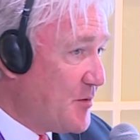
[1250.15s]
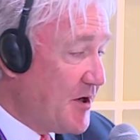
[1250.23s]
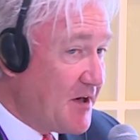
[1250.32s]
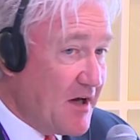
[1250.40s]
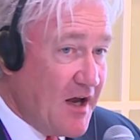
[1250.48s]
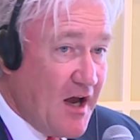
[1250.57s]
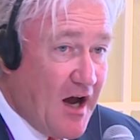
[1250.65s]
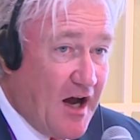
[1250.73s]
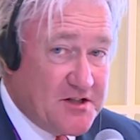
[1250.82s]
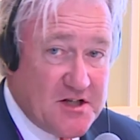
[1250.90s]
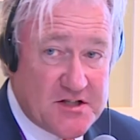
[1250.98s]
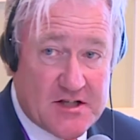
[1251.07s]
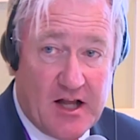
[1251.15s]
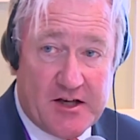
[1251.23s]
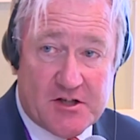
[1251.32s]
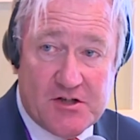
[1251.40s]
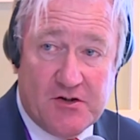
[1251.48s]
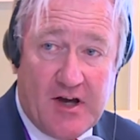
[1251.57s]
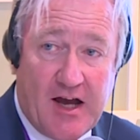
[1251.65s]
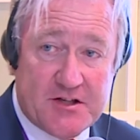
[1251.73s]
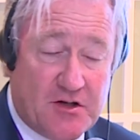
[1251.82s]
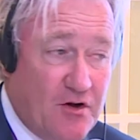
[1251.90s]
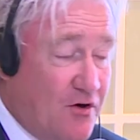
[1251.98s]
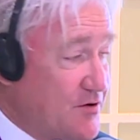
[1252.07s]
But I'd just like to
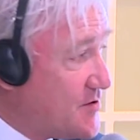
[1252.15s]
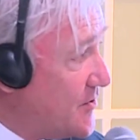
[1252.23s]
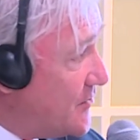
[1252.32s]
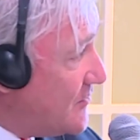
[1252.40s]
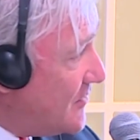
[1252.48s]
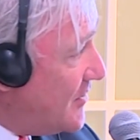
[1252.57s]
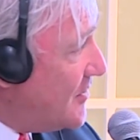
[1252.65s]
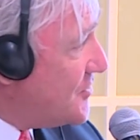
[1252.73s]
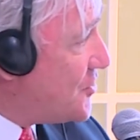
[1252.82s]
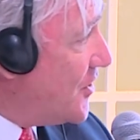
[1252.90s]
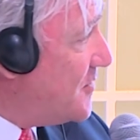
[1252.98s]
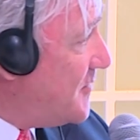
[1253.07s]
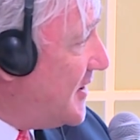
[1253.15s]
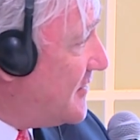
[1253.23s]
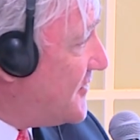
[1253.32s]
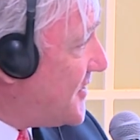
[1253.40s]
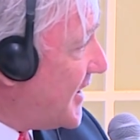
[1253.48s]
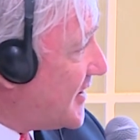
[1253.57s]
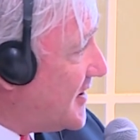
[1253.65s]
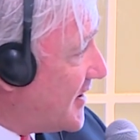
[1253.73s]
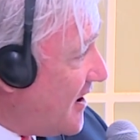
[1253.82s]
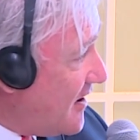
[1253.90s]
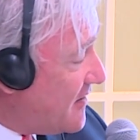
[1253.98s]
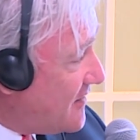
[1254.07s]
ask you all to join me in thanking
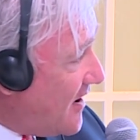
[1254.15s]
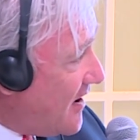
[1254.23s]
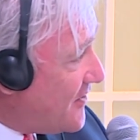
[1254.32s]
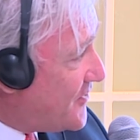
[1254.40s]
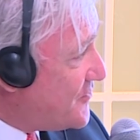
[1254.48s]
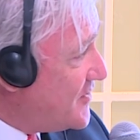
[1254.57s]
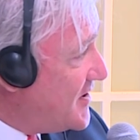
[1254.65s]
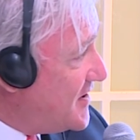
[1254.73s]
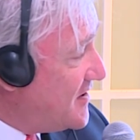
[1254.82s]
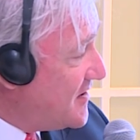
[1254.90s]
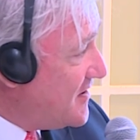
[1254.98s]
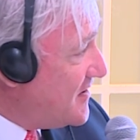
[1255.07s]
our three